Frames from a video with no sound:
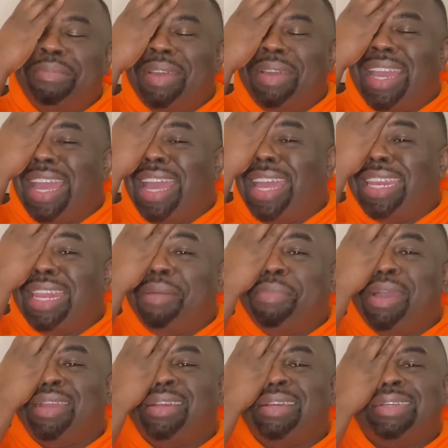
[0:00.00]
God, not
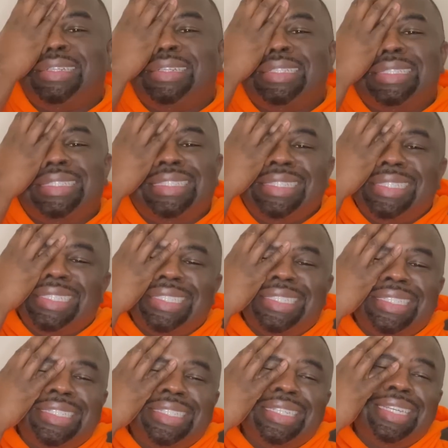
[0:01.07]
my girls.
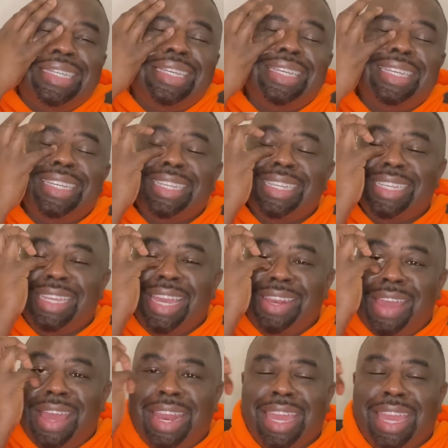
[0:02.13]
Y'all
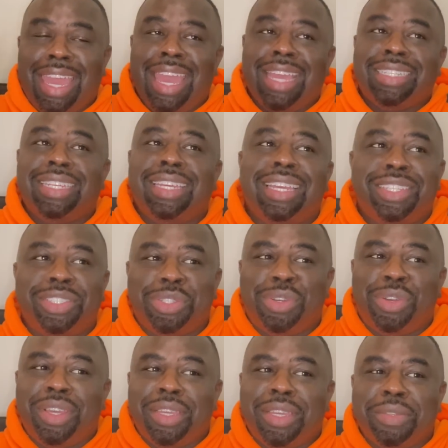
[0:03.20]
know I like Ashley and Joy.